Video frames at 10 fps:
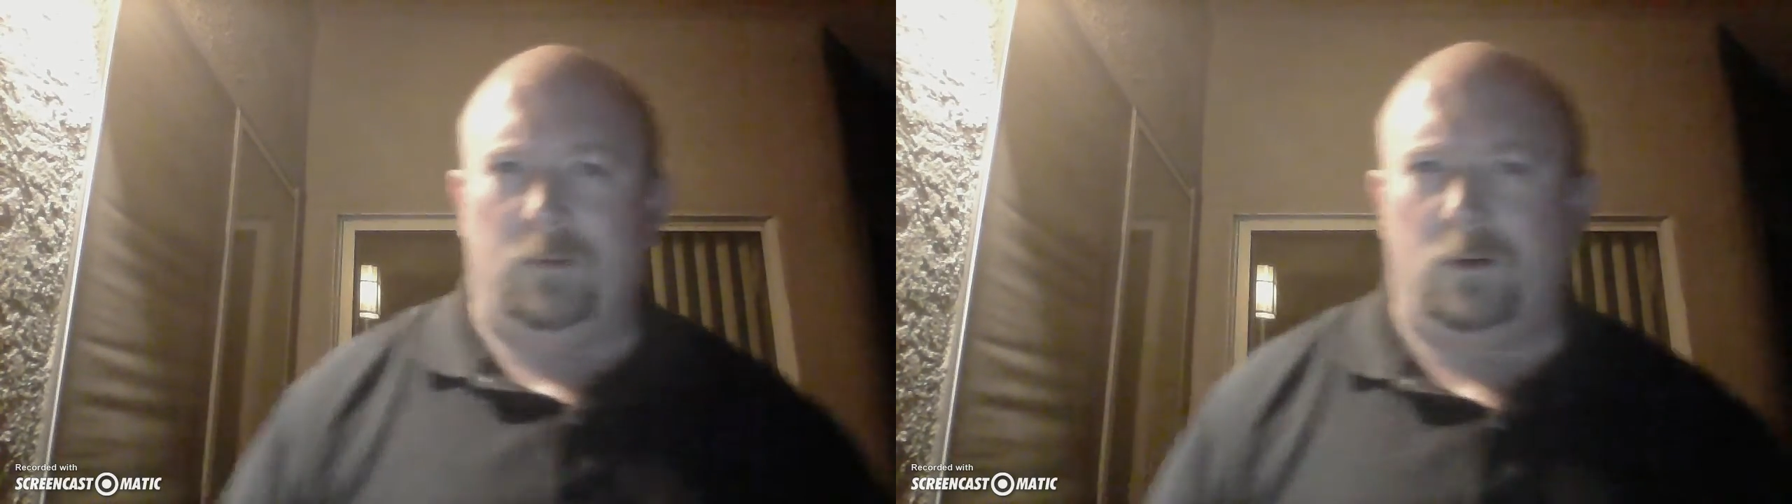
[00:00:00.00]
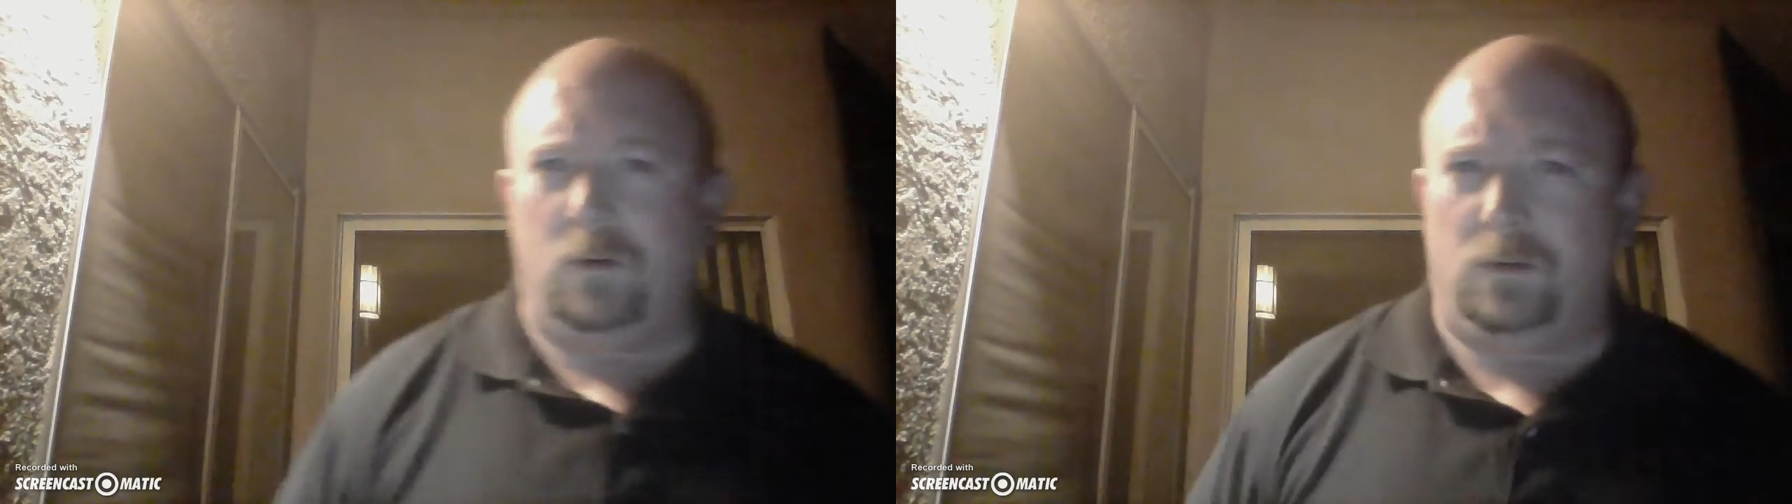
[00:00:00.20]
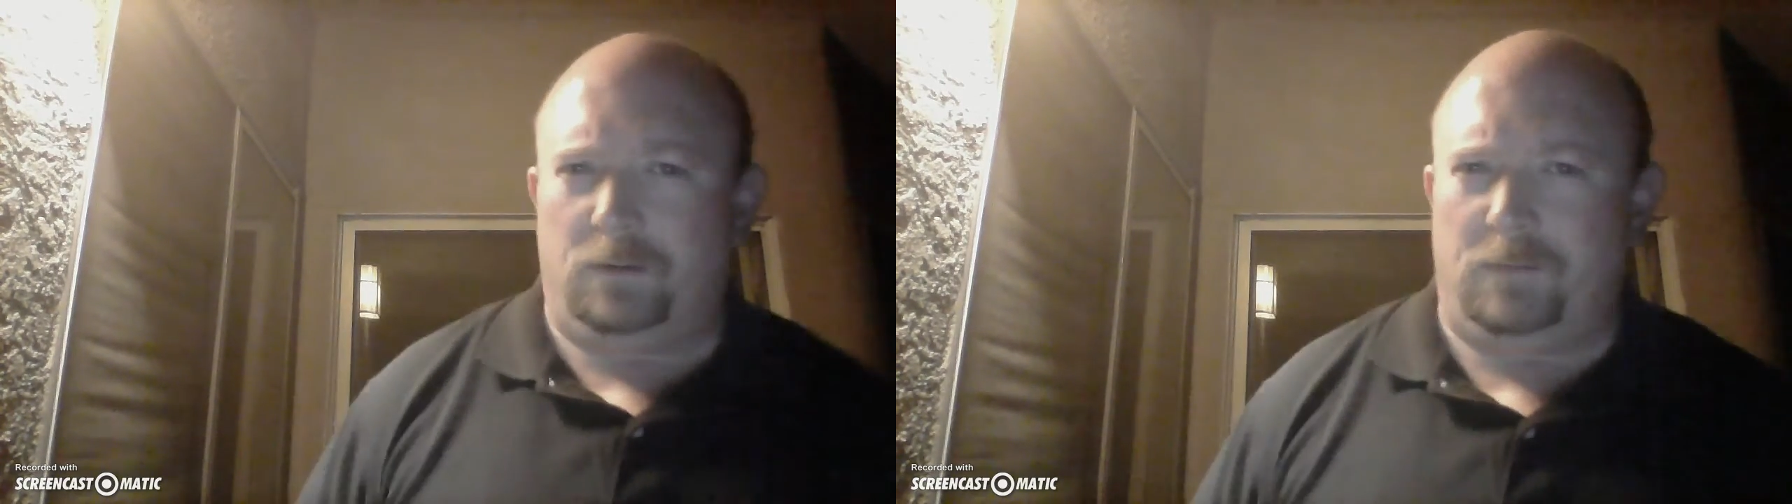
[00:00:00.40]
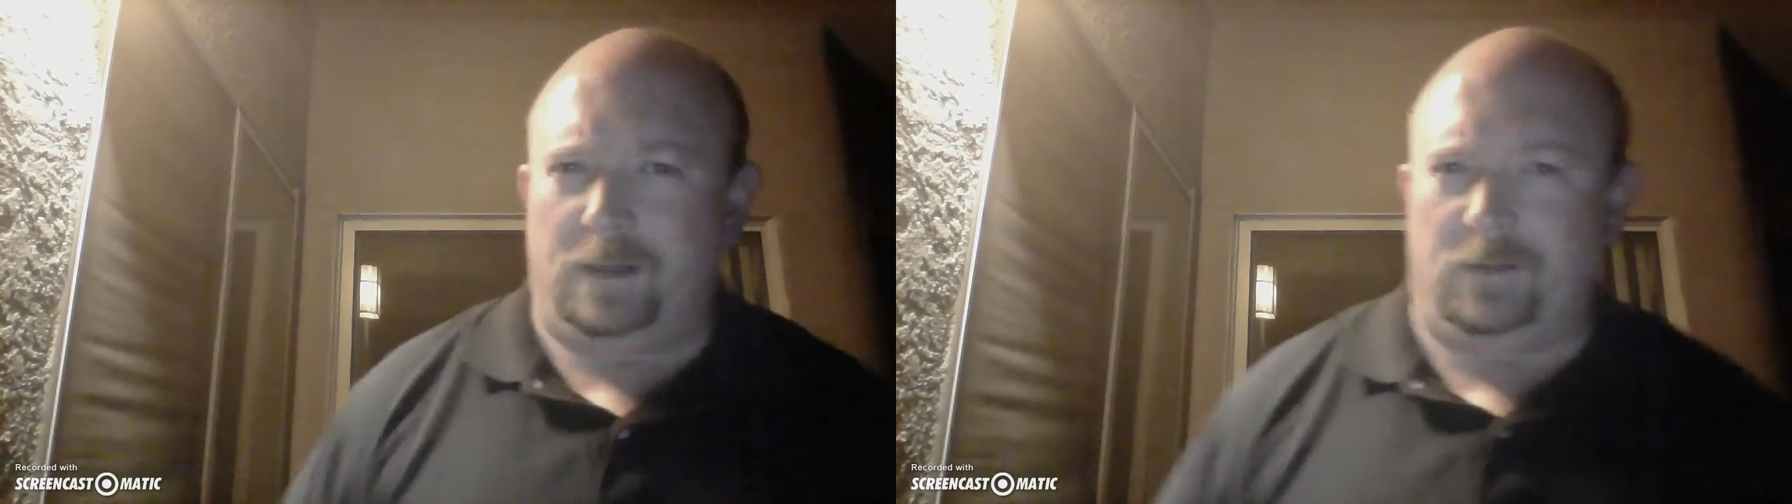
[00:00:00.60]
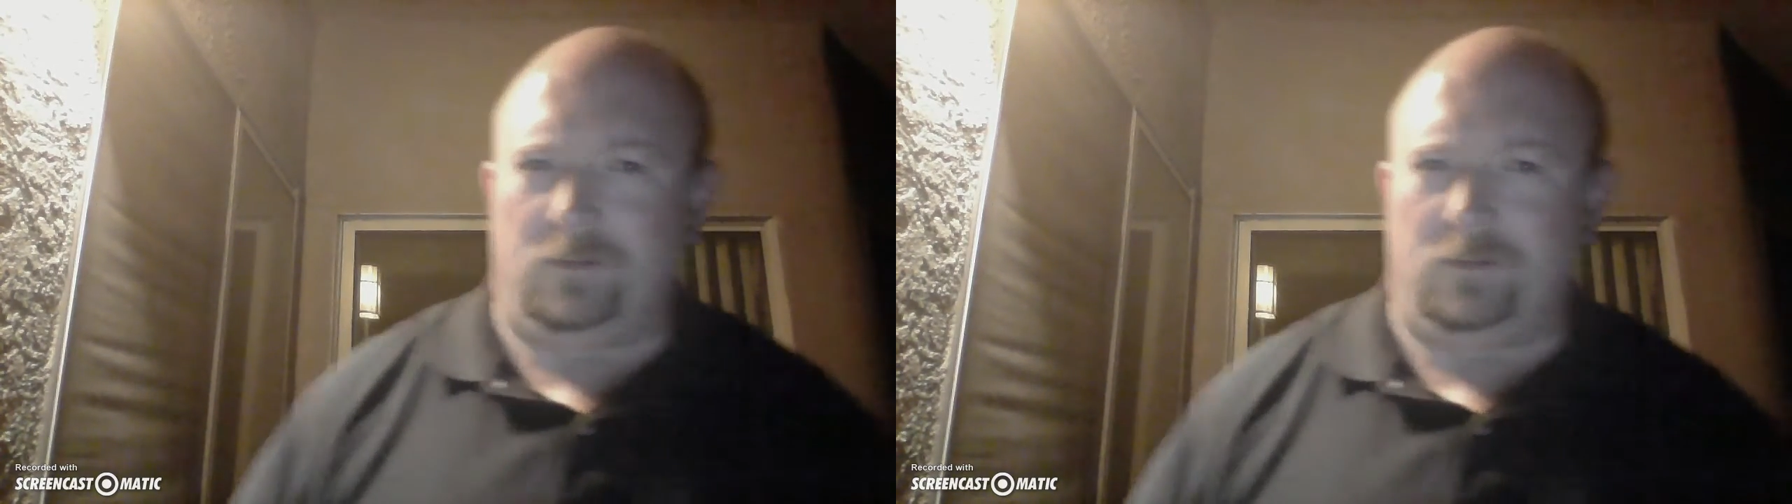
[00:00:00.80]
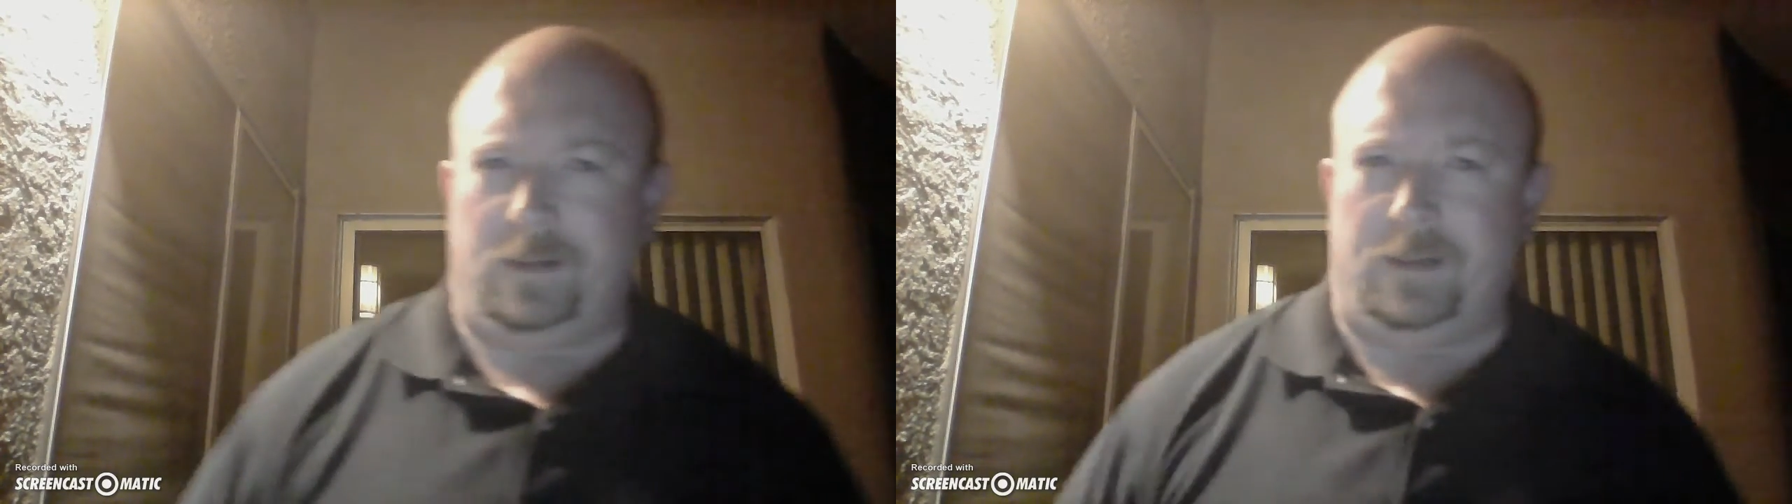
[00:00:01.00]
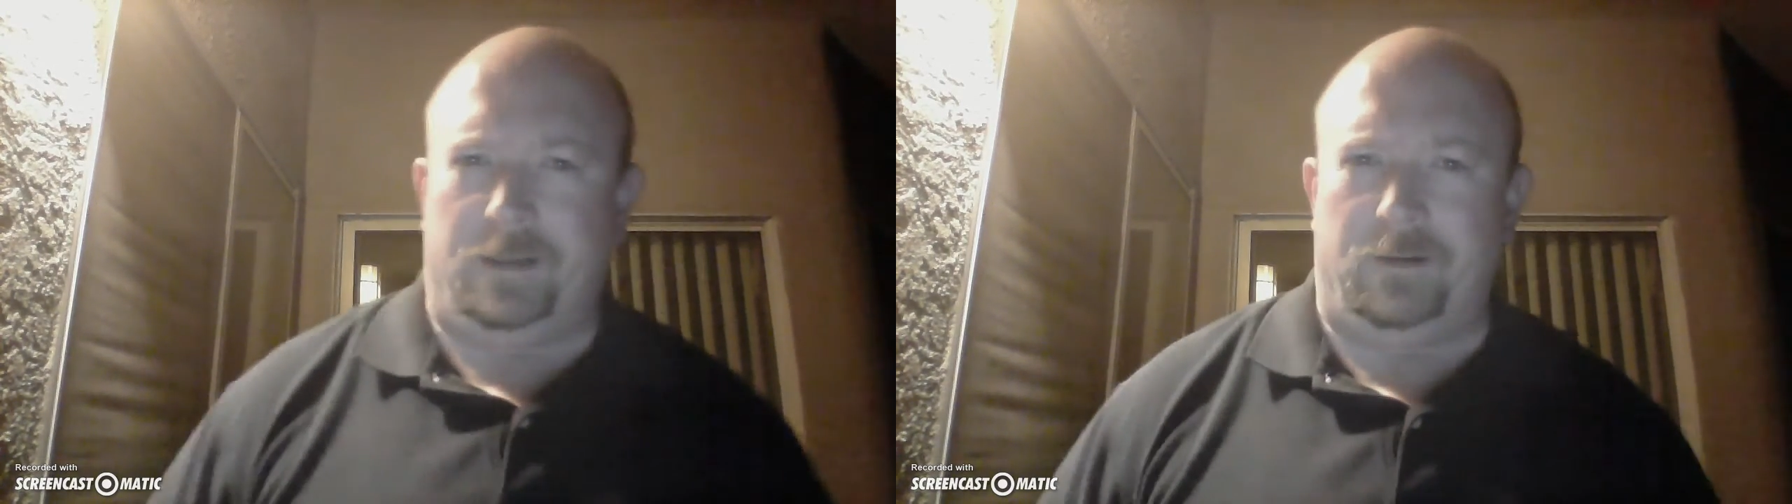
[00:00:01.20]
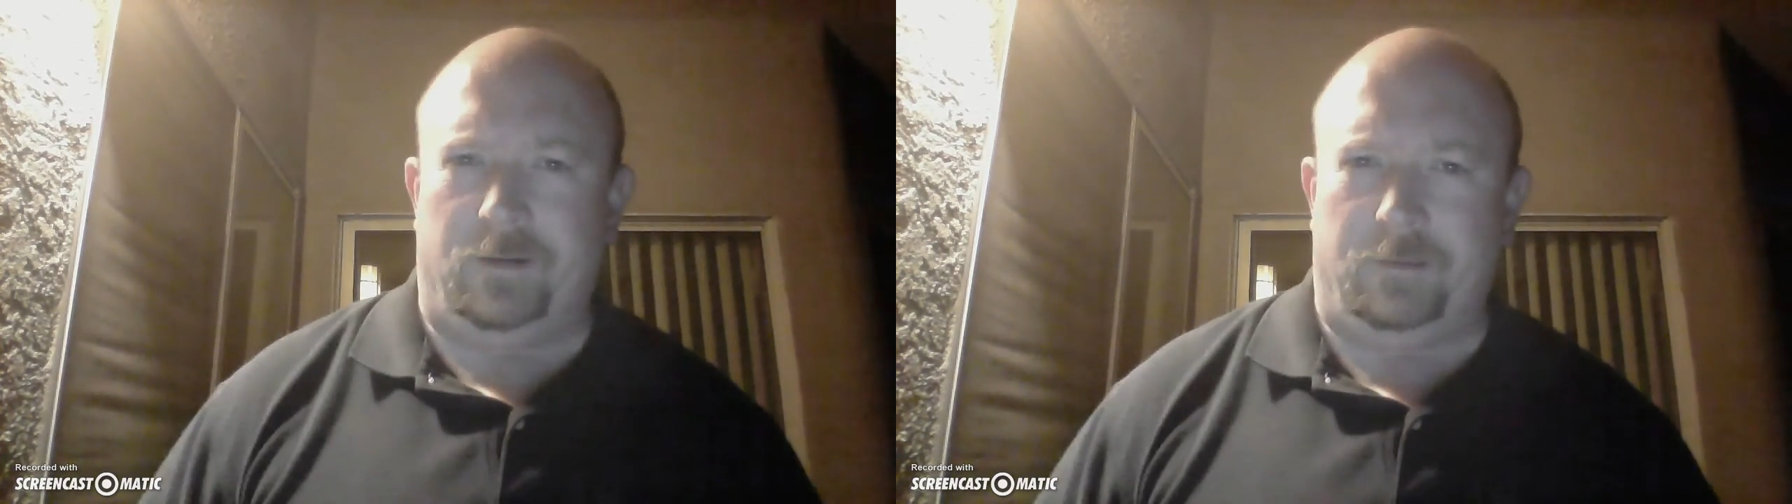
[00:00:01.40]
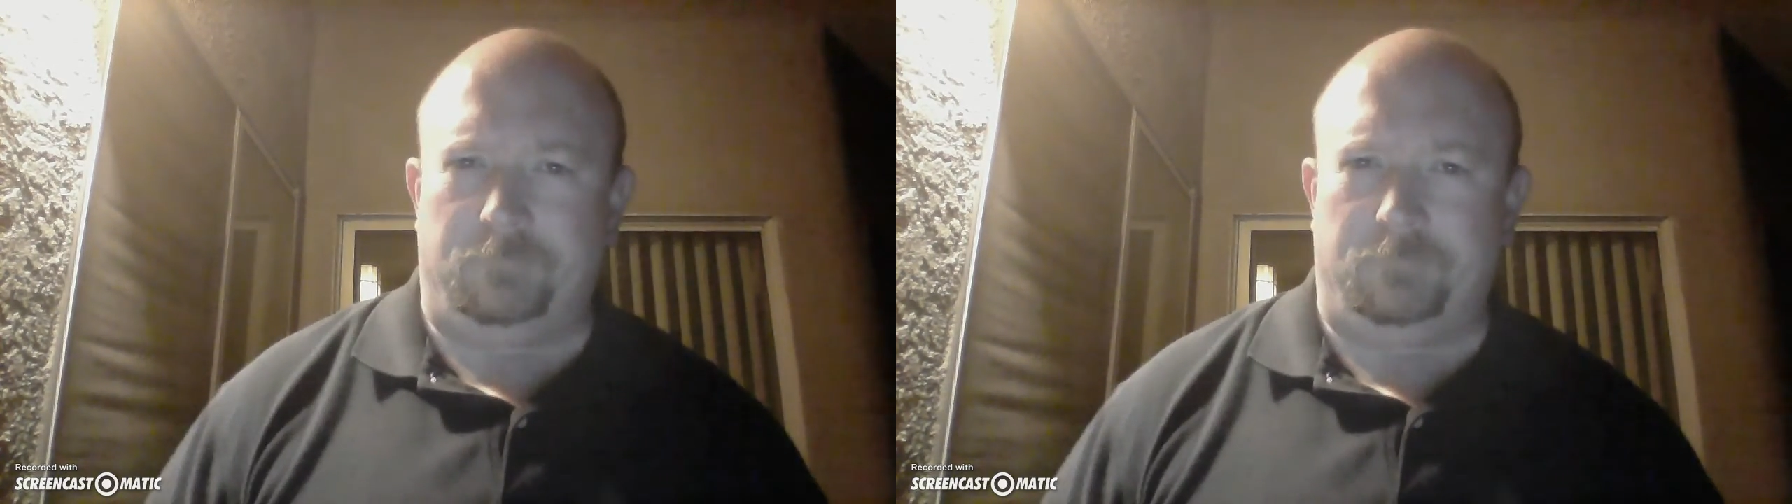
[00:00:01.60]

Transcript: the cooler months, and